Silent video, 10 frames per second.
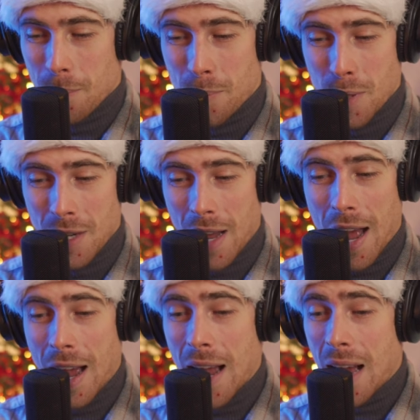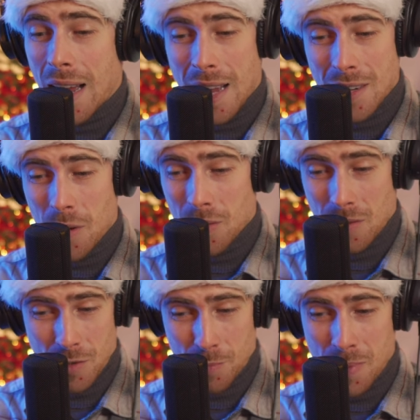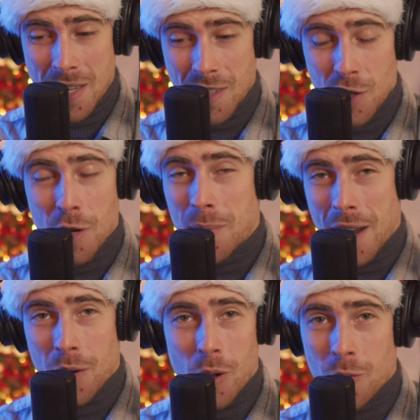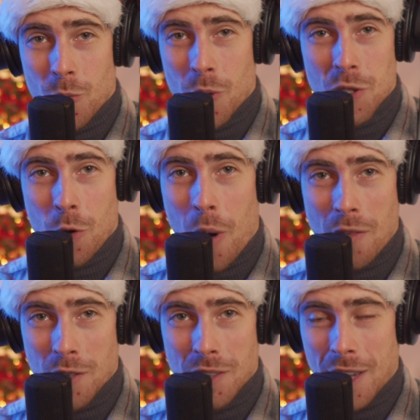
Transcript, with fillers: But I don't speak German at all, whatsoever.